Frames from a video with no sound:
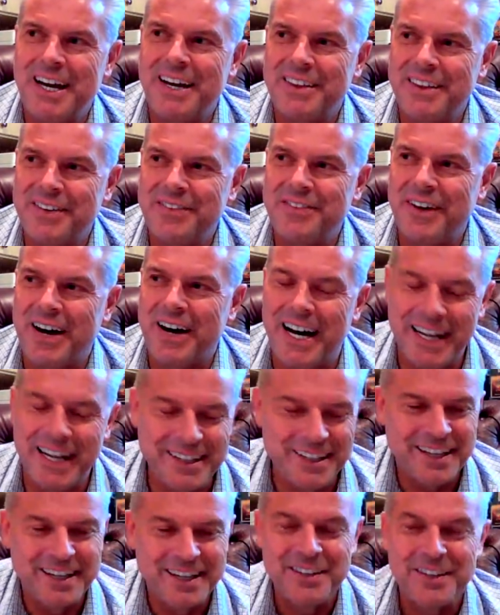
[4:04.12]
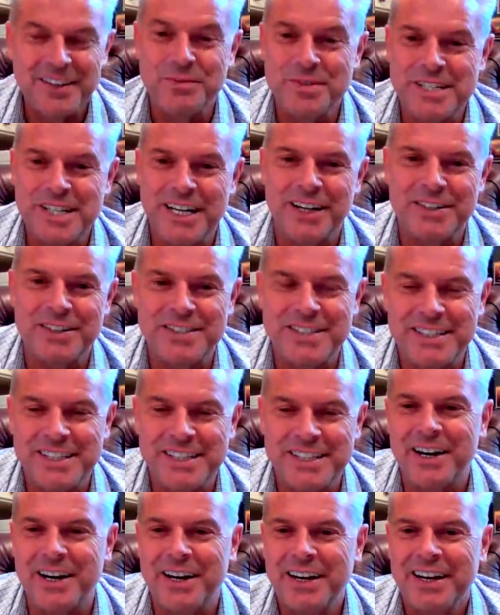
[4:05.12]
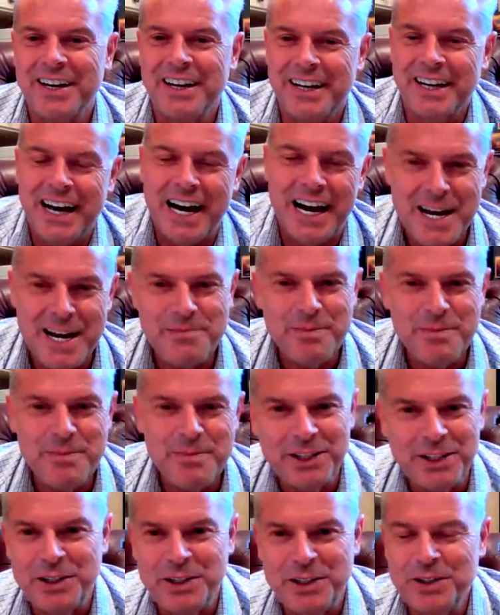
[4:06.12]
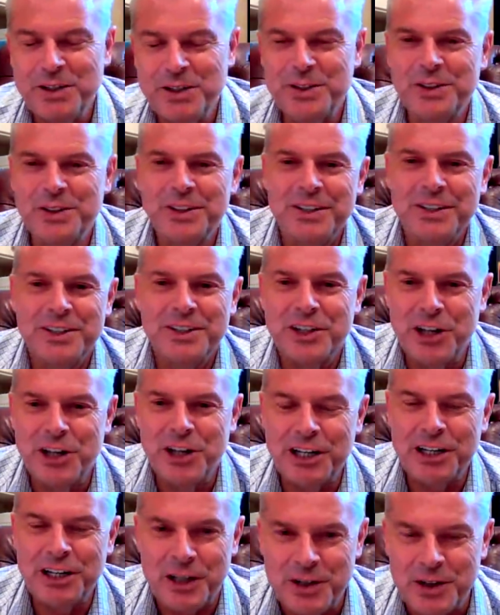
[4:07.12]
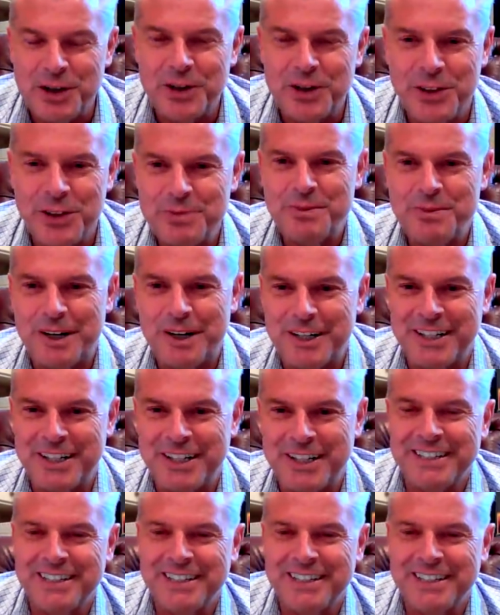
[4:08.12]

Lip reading: fan themselves says, "I mind you going to Gothenburg."